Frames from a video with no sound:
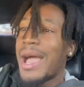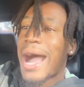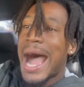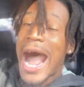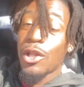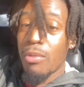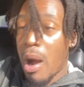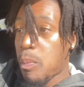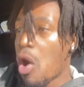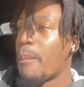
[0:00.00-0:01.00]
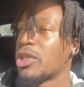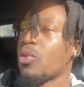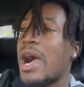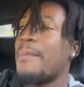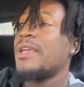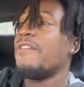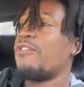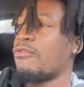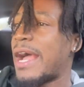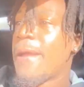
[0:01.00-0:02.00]
I know my purpose, what I'm here for,
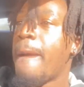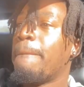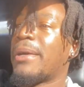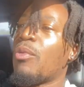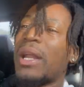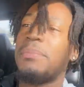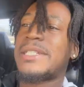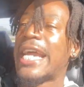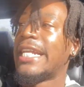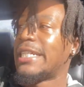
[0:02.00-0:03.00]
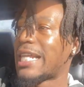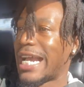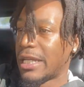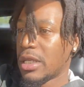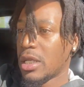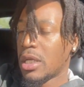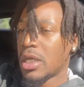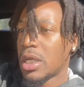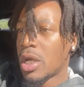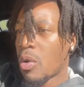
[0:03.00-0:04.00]
right? But what I'm saying is like,
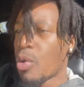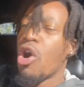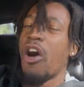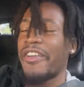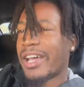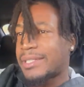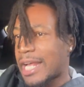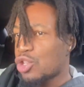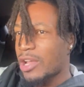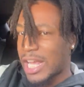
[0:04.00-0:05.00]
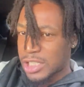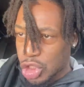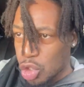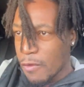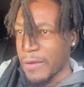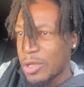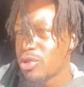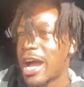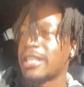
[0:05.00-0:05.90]
we over here telling you guys the truth, and you guys